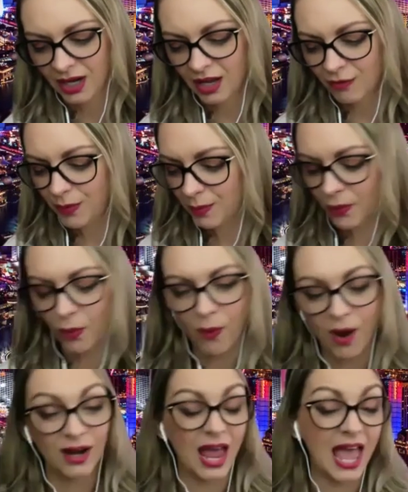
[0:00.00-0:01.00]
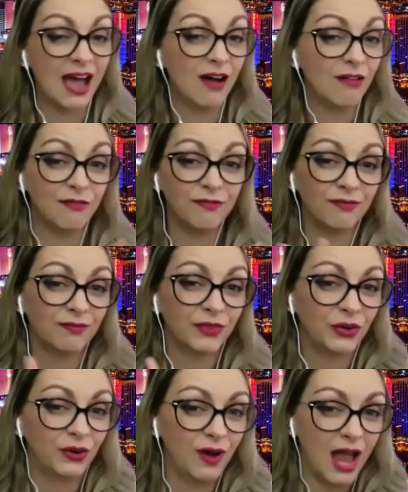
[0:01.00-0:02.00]
If people want to have
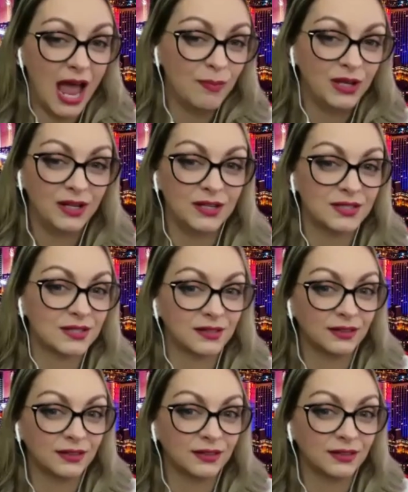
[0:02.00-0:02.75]
their happiness,